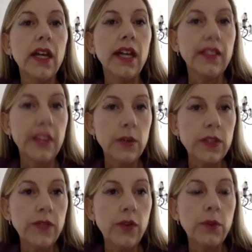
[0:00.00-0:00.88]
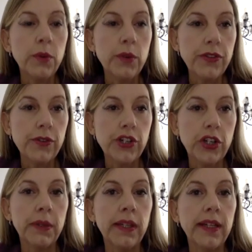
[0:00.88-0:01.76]
Ichthyosiform
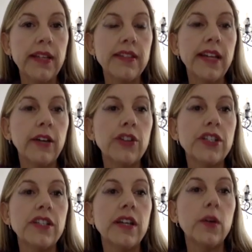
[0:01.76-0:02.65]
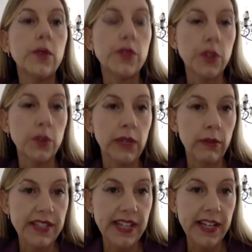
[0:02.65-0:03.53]
erythroderma is inherited autosomally
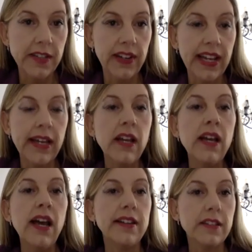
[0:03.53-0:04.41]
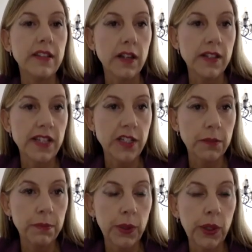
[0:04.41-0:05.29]
recessively, has its onset
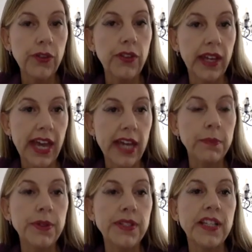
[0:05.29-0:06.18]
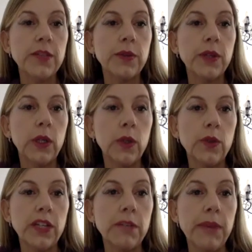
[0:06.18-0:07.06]
at birth, again presents with
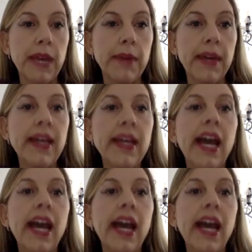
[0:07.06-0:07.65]
collodion baby,